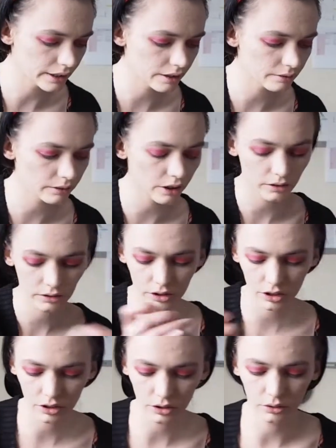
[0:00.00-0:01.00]
now I'm going
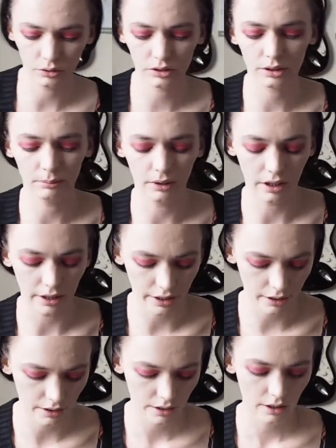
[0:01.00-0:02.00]
to use
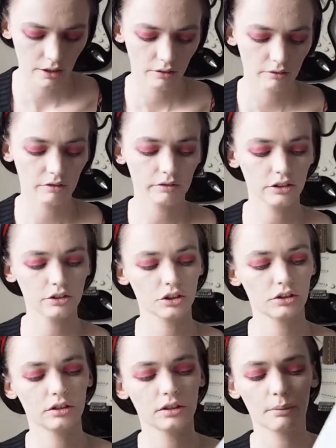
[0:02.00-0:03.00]
my
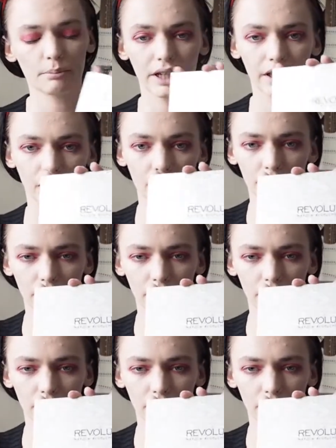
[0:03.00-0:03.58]
Revolution Makeup